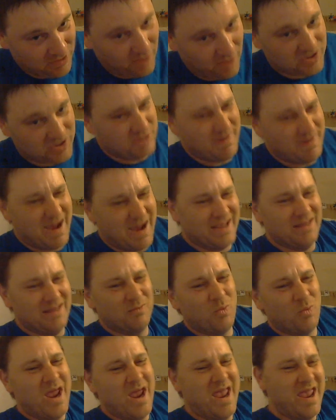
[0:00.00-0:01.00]
Obviously, you might
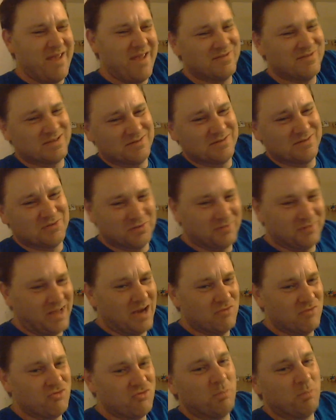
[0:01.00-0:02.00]
get waves and stuff
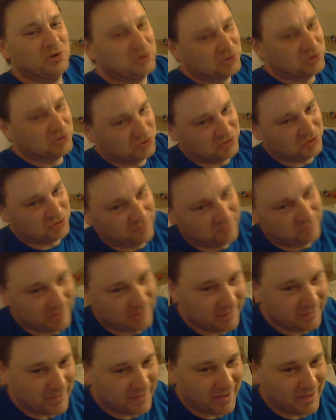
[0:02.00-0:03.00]
like that, and ripples and stuff.
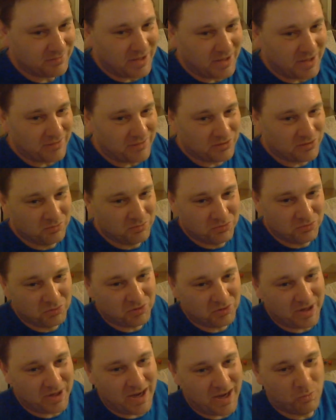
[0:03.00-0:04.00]
That
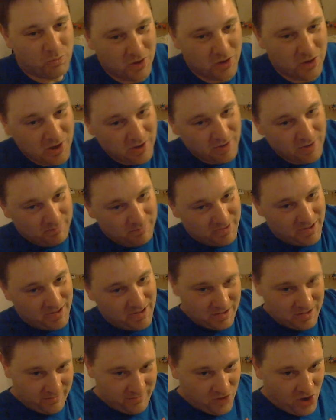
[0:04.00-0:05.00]
don't count. But
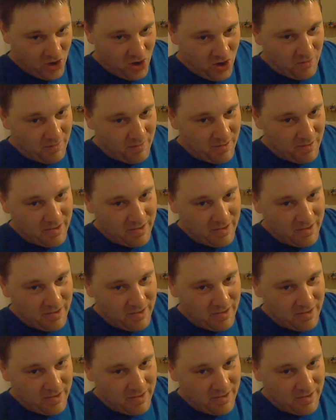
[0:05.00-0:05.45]
then you've got